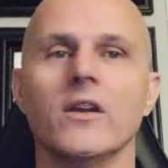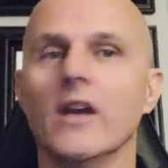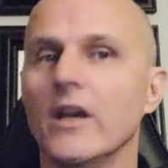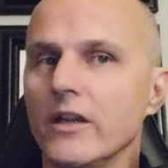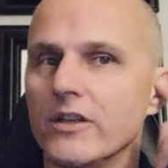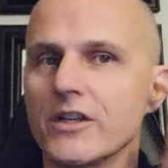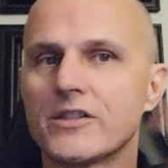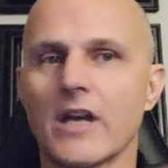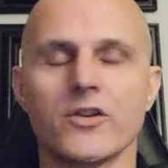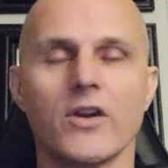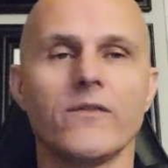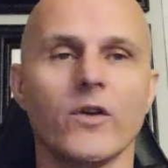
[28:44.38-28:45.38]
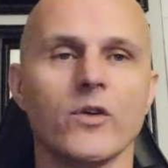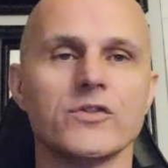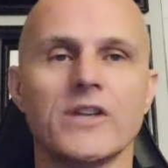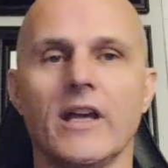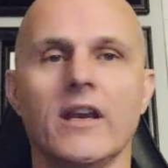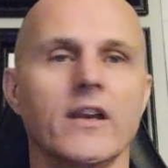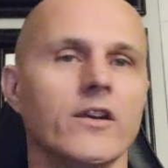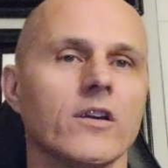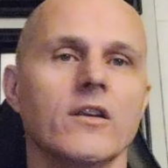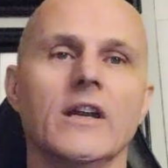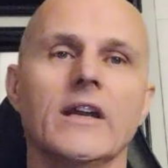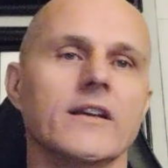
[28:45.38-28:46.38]
you just got your headphones in and
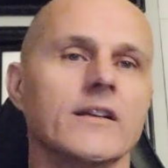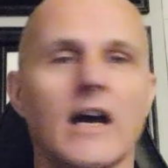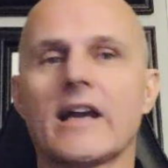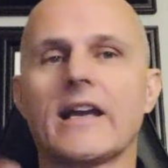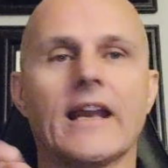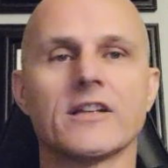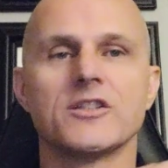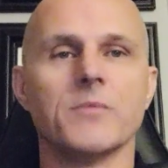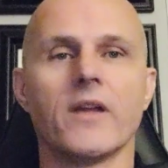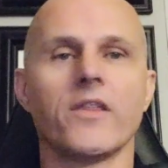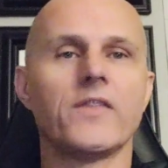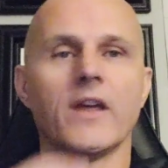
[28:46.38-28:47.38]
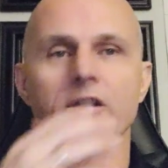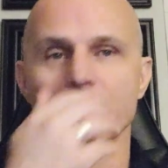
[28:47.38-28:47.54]
you're knocking out some other things,